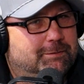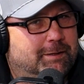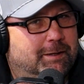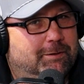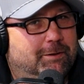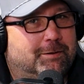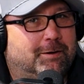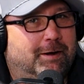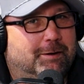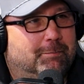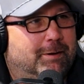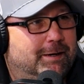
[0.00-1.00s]
that look
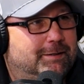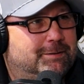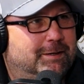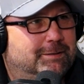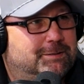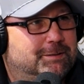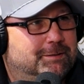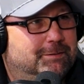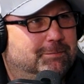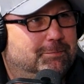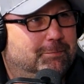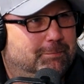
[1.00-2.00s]
like Mike
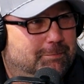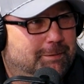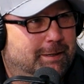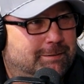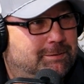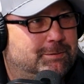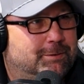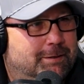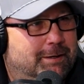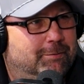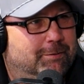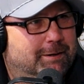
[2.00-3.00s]
Tyson
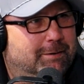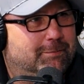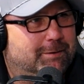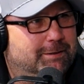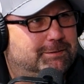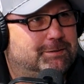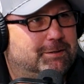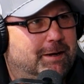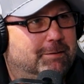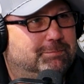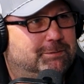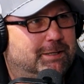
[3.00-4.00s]
yesterday whenever he
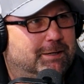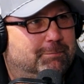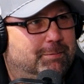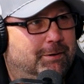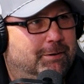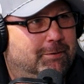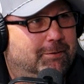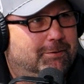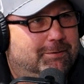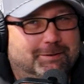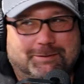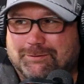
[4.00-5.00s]
slapped Jake Paul
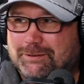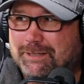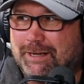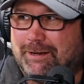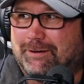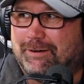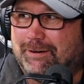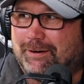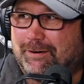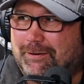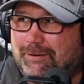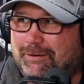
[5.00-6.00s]
standing
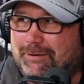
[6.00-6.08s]
there.